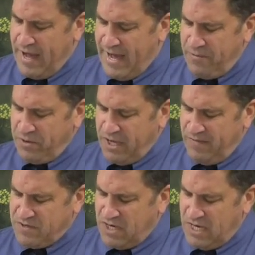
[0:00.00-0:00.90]
I will
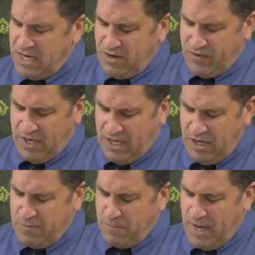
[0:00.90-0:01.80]
give to eat of the
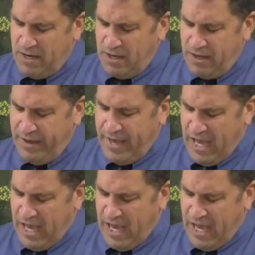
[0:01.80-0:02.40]
hidden manna,